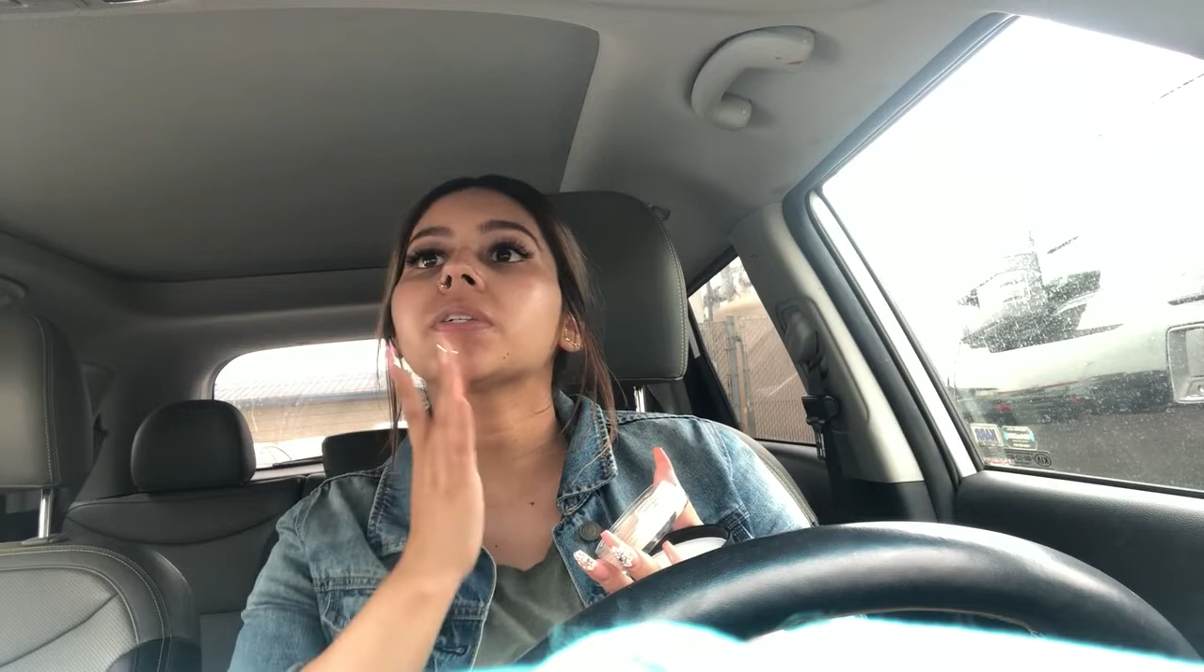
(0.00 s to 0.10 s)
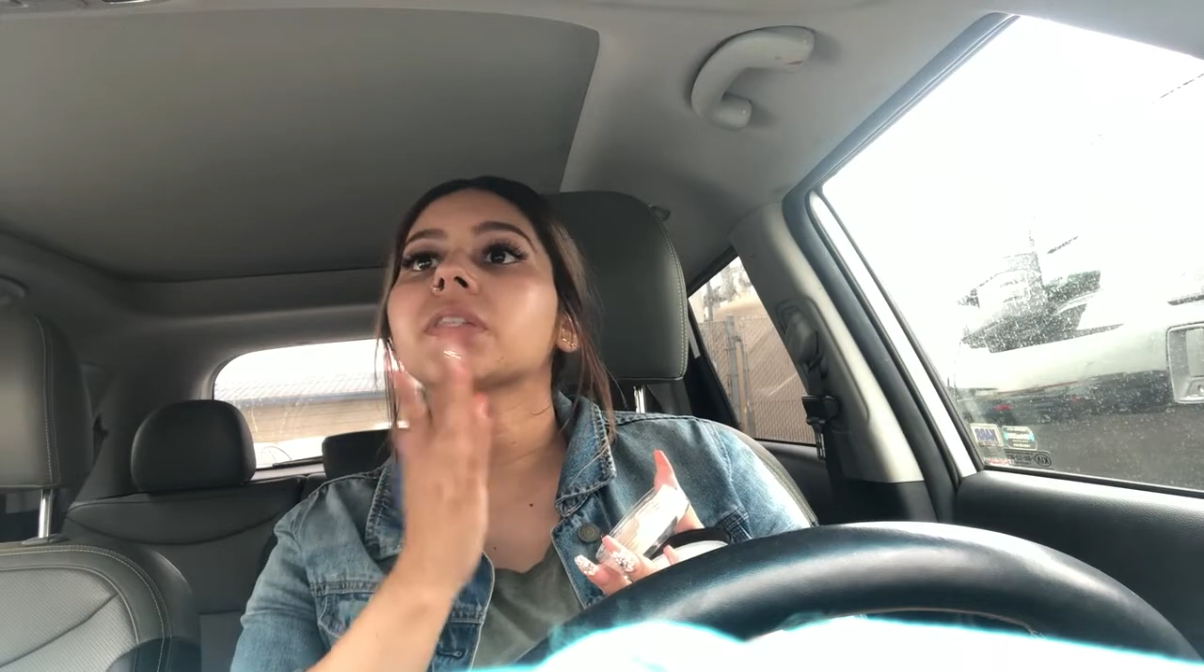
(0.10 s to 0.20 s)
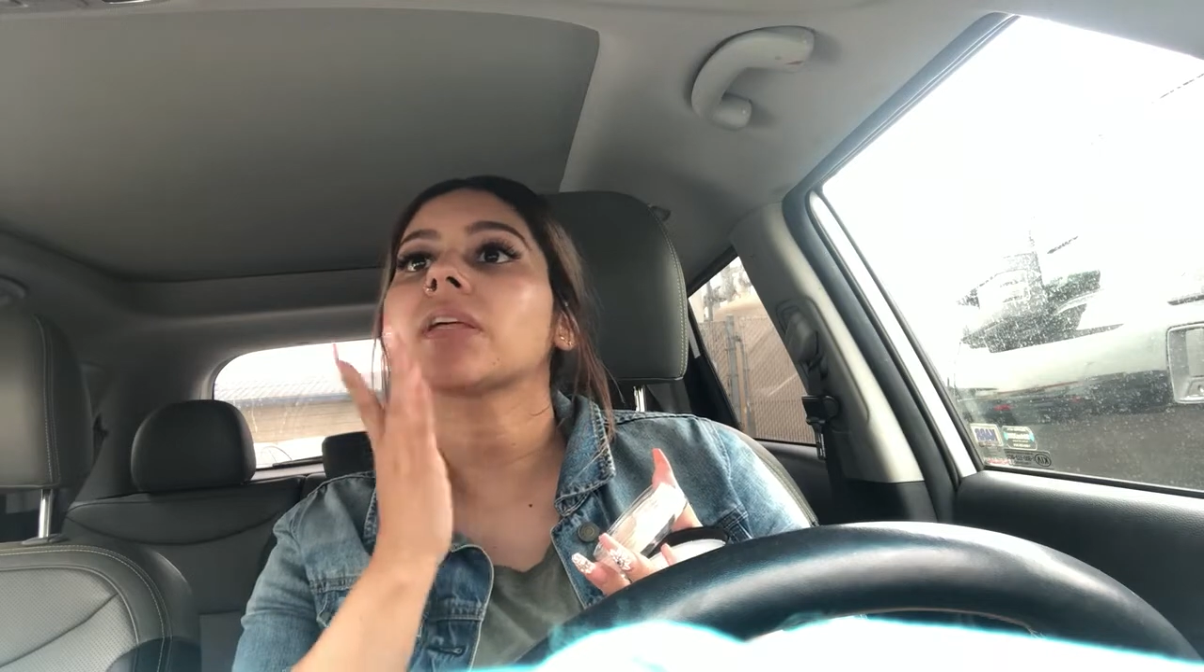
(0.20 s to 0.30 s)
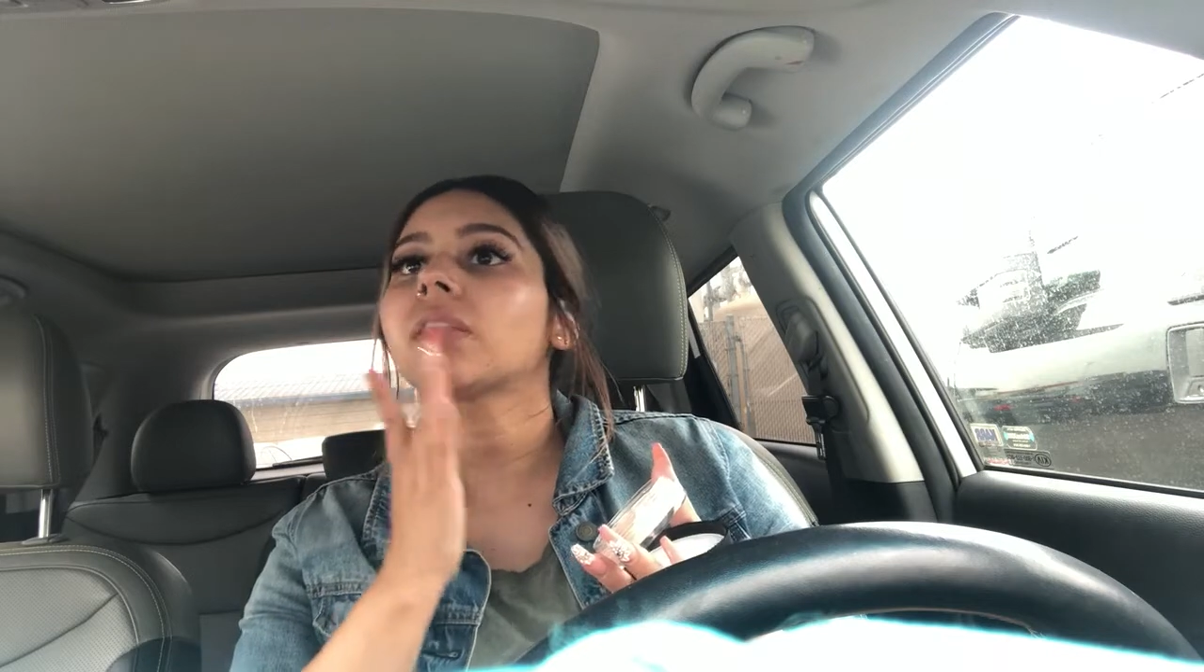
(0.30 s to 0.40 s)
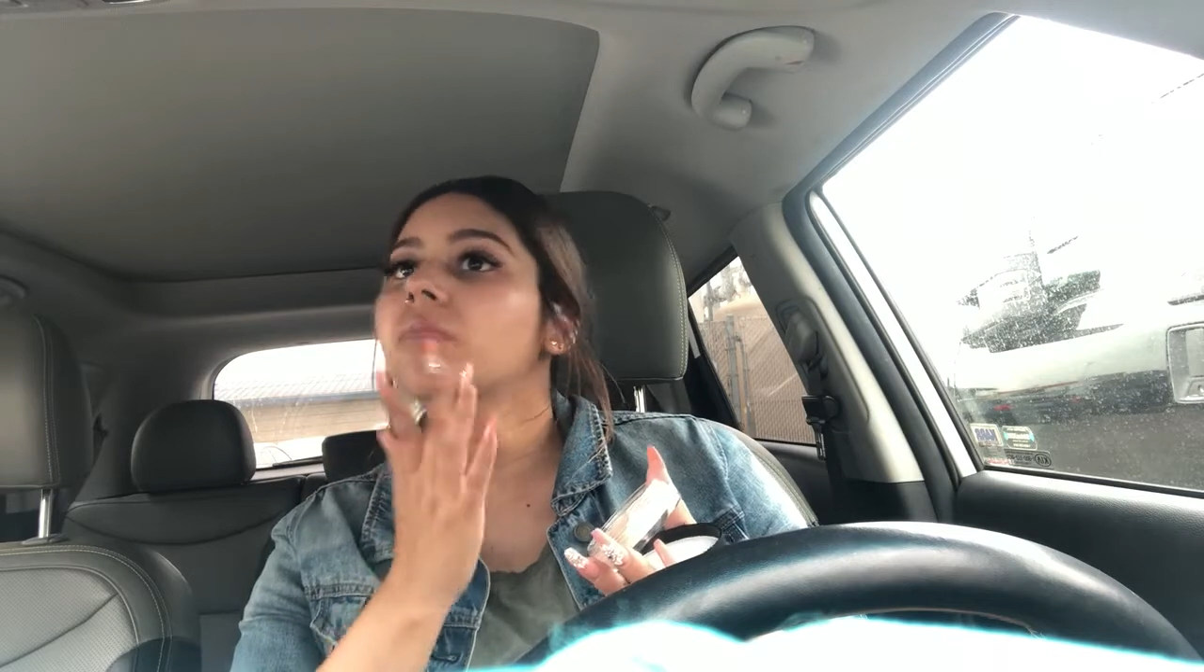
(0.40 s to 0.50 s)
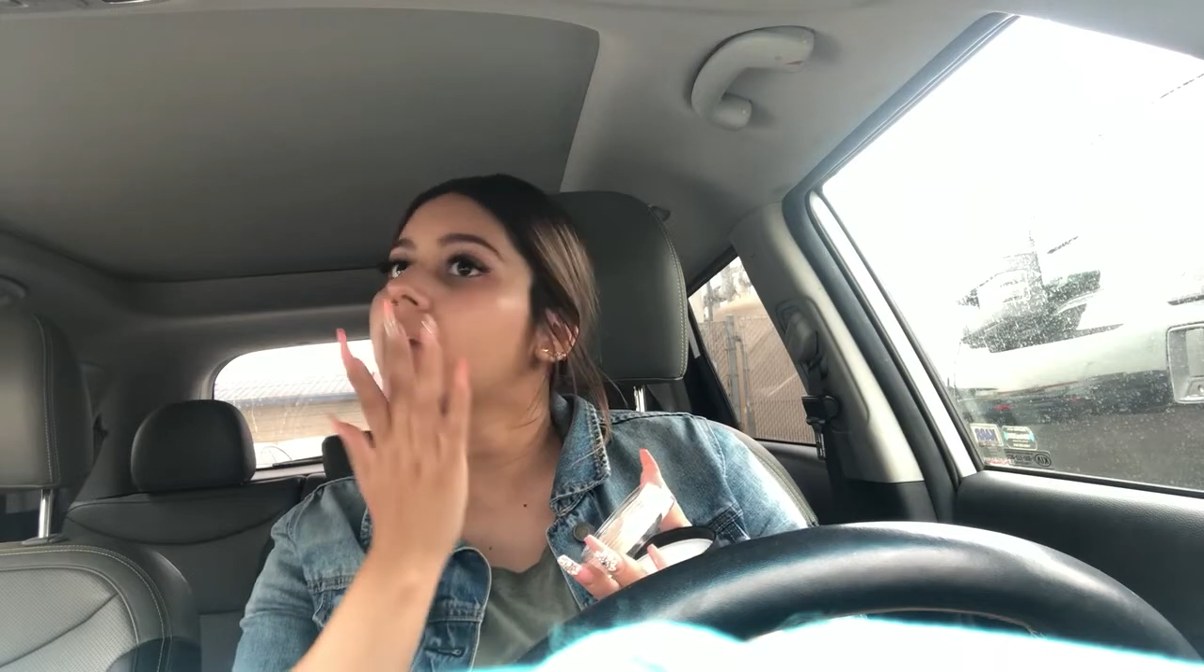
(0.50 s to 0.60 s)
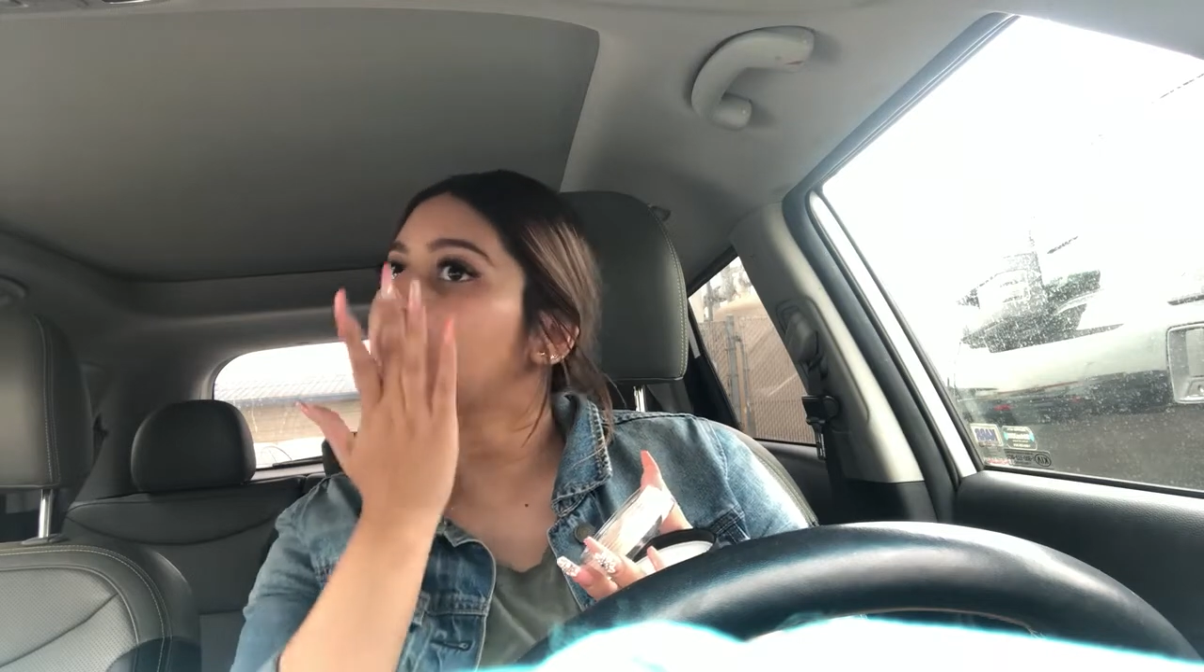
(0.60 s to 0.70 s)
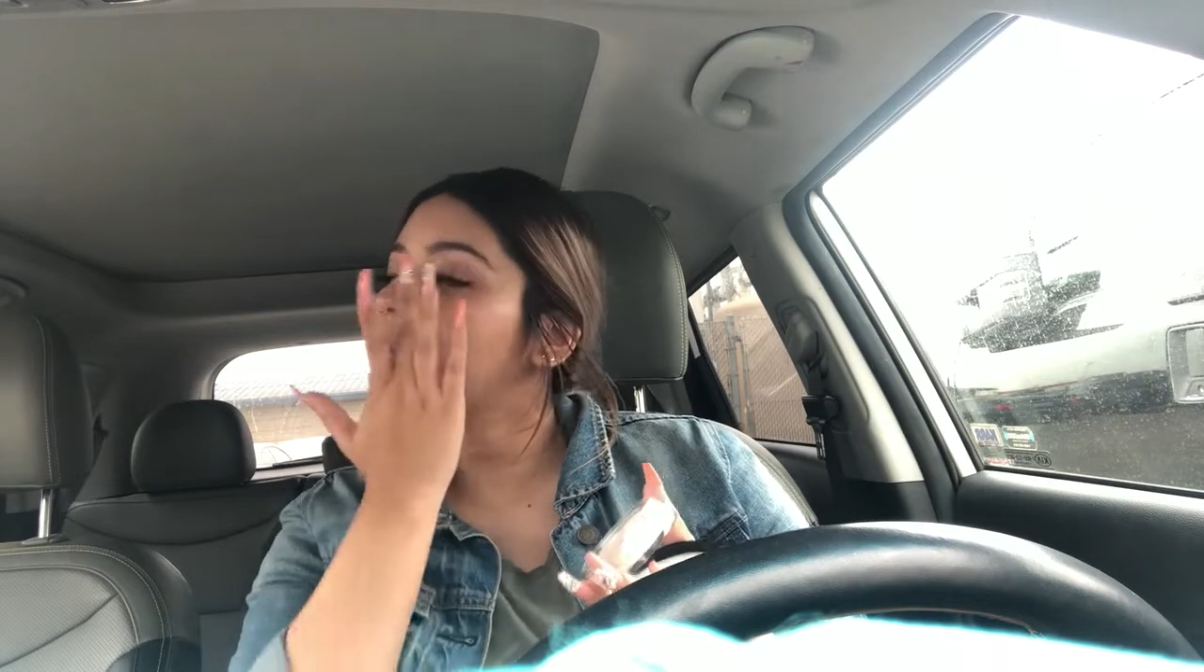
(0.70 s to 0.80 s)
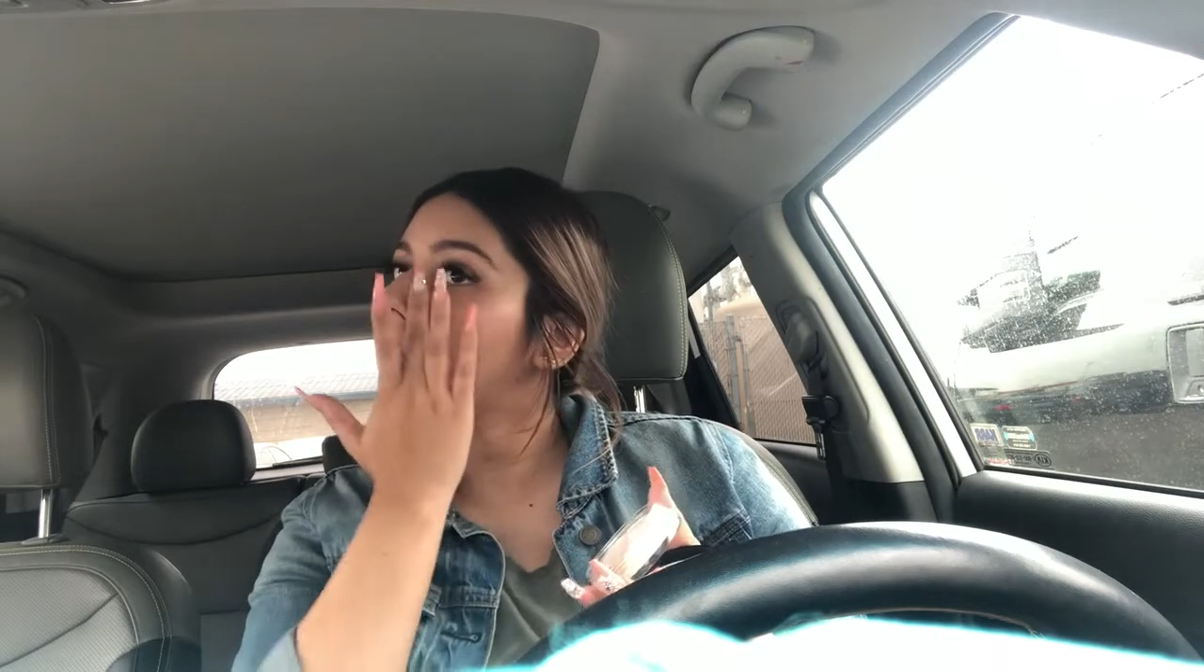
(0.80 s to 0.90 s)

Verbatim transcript: I think the makeup